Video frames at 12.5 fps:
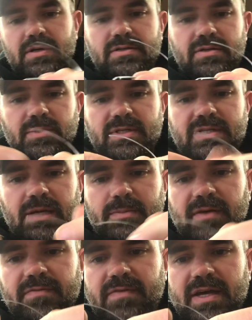So I'm gonna take
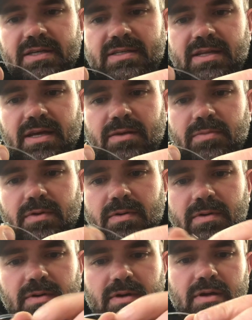my fast snap,
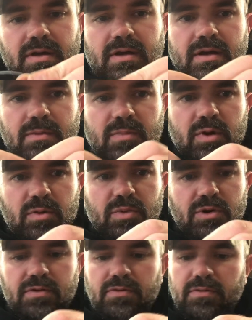I'm gonna
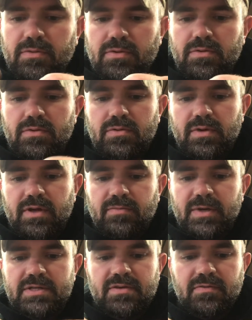put it through,
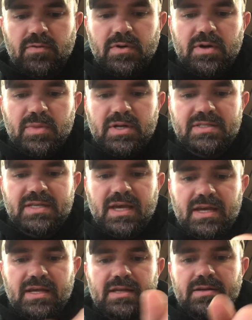give myself quite a bit of
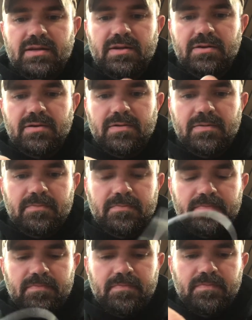tag end here.
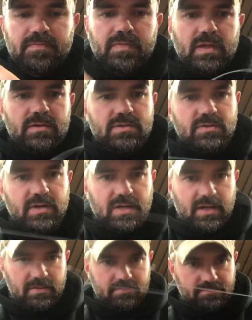So I
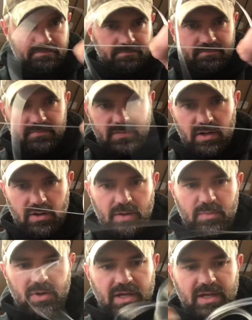got, you know,
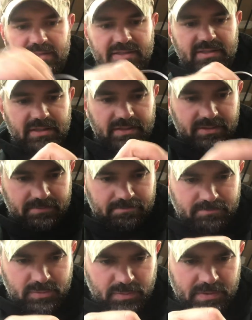I probably got six,
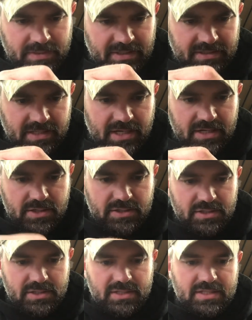between six and eight
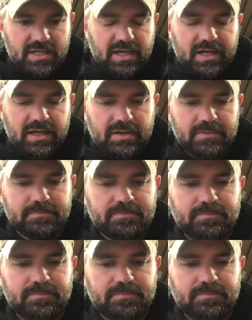inches of tag.